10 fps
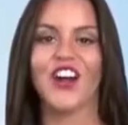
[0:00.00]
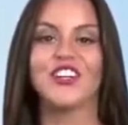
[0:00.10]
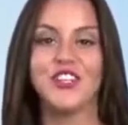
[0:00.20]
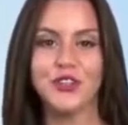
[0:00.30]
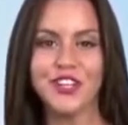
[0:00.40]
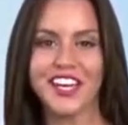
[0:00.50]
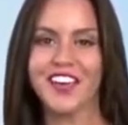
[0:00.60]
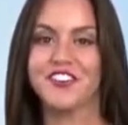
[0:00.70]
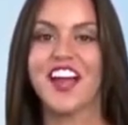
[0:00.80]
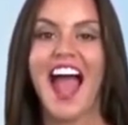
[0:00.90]
Are you
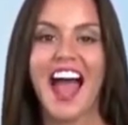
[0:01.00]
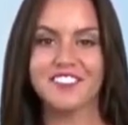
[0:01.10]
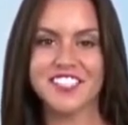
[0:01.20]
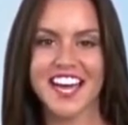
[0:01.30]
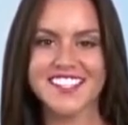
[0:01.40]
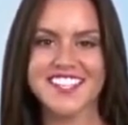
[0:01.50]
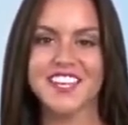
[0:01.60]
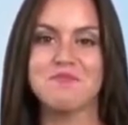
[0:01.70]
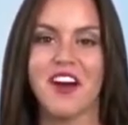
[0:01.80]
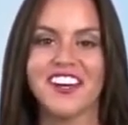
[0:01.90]
looking for
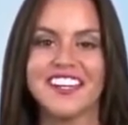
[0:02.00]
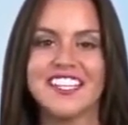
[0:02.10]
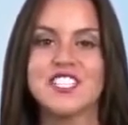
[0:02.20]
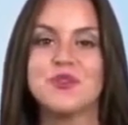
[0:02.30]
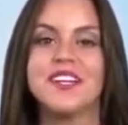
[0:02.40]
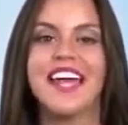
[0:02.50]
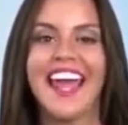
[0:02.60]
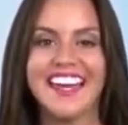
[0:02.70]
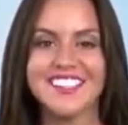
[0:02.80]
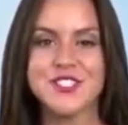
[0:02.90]
advertising and marketing to
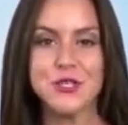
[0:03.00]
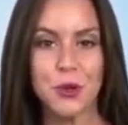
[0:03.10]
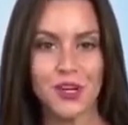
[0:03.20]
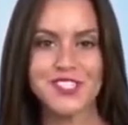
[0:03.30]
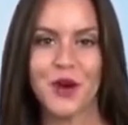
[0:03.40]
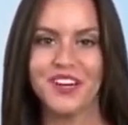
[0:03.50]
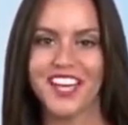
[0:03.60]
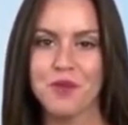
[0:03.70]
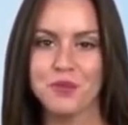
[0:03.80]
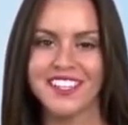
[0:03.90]
enhance your
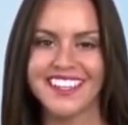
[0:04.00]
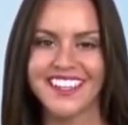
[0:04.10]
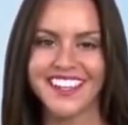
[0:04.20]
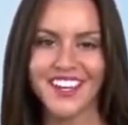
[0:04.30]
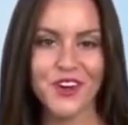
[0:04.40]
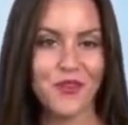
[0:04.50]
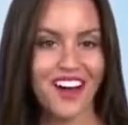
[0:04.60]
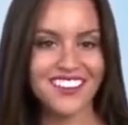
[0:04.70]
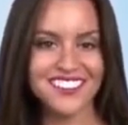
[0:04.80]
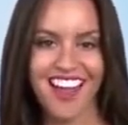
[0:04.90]
towing company?
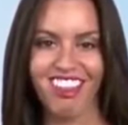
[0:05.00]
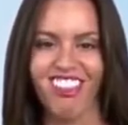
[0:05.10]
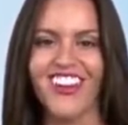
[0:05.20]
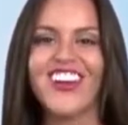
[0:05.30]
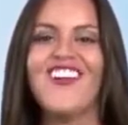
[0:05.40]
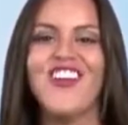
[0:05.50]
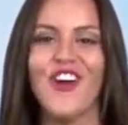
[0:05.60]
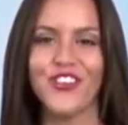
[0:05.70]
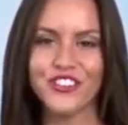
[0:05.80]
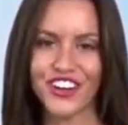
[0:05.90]
Well, look
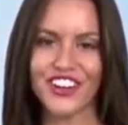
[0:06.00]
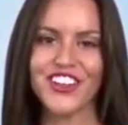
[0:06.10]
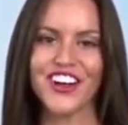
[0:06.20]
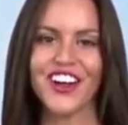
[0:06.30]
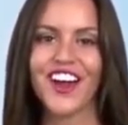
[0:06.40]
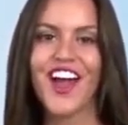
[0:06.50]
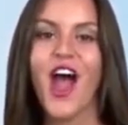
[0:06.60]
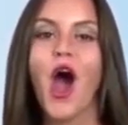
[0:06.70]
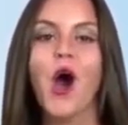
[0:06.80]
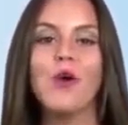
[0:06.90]
no further.
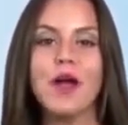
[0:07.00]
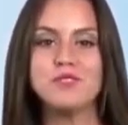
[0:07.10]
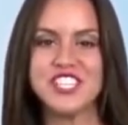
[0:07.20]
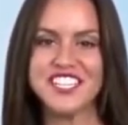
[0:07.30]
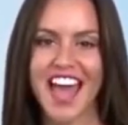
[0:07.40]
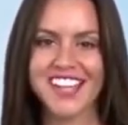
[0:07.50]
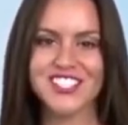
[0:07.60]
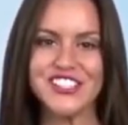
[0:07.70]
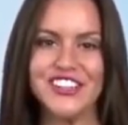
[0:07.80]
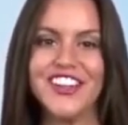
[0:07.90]
O M G
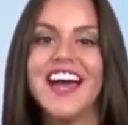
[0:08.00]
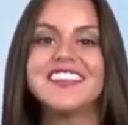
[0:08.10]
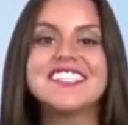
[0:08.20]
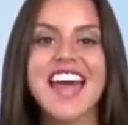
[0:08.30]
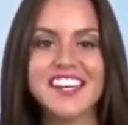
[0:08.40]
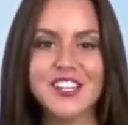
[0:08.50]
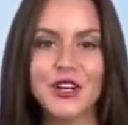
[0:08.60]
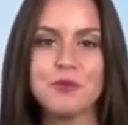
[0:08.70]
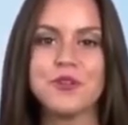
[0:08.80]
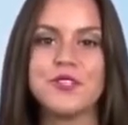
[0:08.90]
National, the
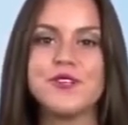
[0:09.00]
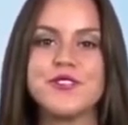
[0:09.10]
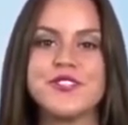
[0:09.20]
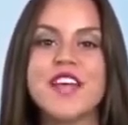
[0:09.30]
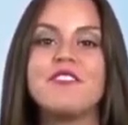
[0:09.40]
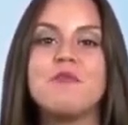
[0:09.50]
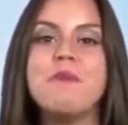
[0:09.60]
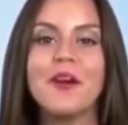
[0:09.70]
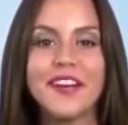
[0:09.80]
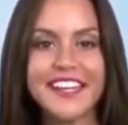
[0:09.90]
technical producers of
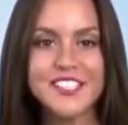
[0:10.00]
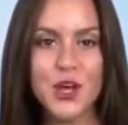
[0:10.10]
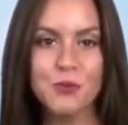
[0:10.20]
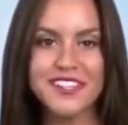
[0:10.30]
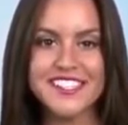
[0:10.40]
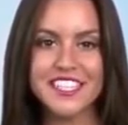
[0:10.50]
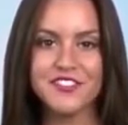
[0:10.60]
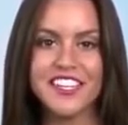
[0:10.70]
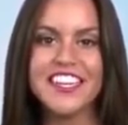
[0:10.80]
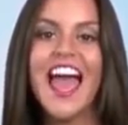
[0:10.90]
American Towman T
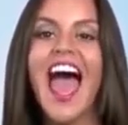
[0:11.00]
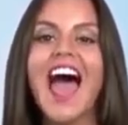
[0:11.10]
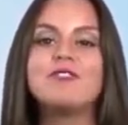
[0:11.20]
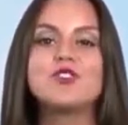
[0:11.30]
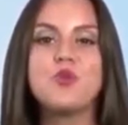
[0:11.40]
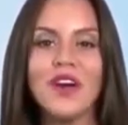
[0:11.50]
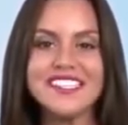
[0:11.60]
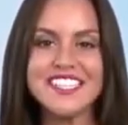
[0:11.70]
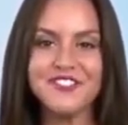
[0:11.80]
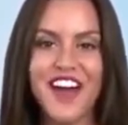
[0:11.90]
V, have
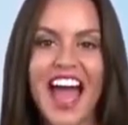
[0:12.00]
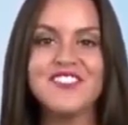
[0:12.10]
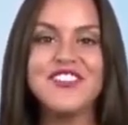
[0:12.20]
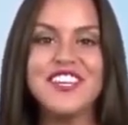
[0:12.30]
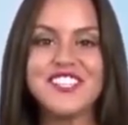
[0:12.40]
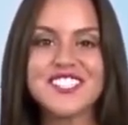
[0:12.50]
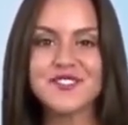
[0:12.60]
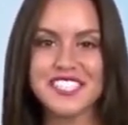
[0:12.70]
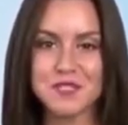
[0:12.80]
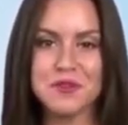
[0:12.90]
twenty-five years
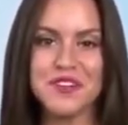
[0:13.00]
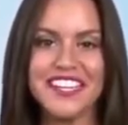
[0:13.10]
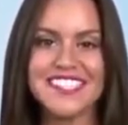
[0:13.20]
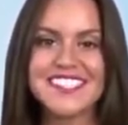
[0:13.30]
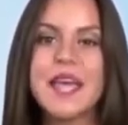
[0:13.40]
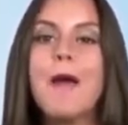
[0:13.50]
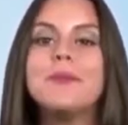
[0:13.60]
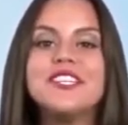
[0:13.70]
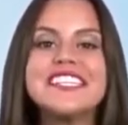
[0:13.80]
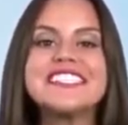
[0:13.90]
of experience
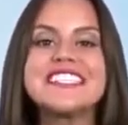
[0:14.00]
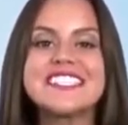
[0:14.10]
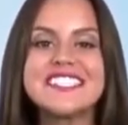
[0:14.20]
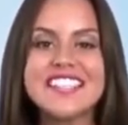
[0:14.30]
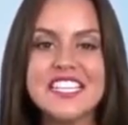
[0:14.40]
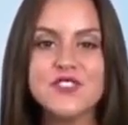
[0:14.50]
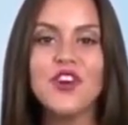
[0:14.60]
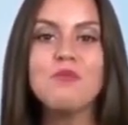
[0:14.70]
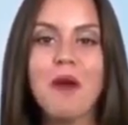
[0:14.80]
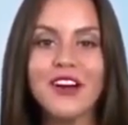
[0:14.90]
building
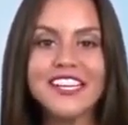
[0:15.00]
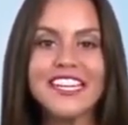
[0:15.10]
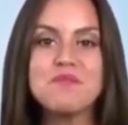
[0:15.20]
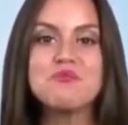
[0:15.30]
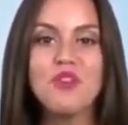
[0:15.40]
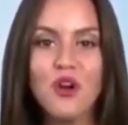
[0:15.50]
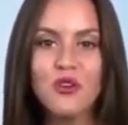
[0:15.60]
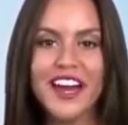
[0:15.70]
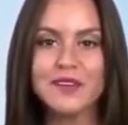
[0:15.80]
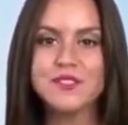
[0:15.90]
successful marketing
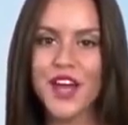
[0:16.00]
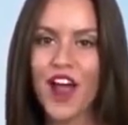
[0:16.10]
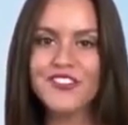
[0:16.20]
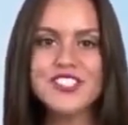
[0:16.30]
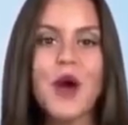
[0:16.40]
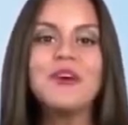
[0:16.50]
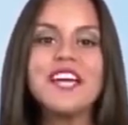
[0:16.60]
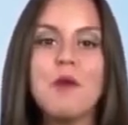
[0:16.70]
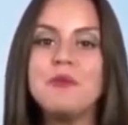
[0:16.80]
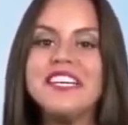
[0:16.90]
programs for towing
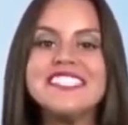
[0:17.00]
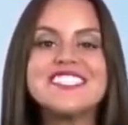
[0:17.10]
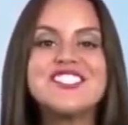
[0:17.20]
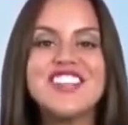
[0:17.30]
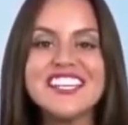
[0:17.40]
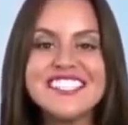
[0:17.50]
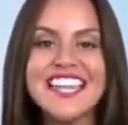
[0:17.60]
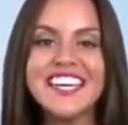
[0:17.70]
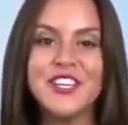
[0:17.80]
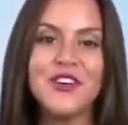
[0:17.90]
companies just
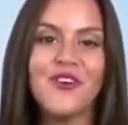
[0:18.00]
like